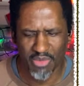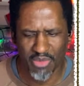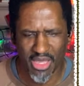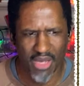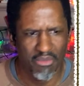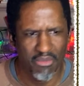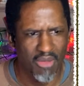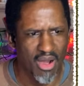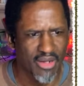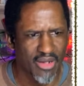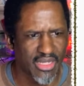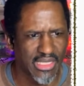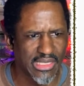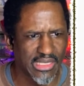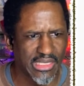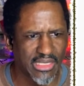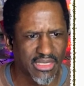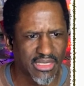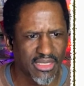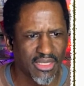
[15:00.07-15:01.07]
a modern
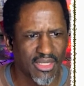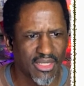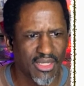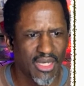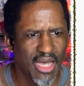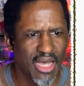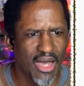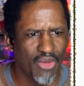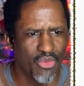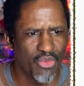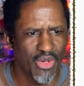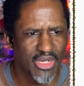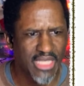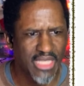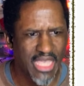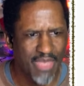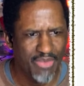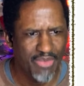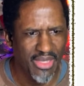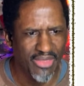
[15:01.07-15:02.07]
look. We're
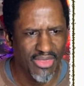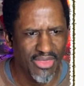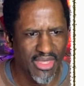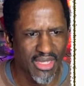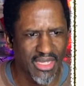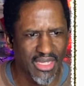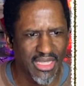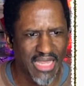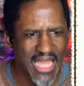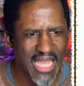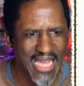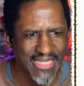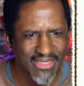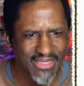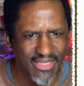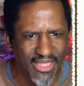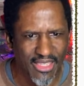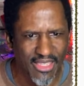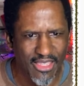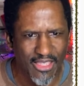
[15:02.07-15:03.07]
keeping the
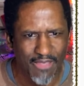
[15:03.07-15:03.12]
classic,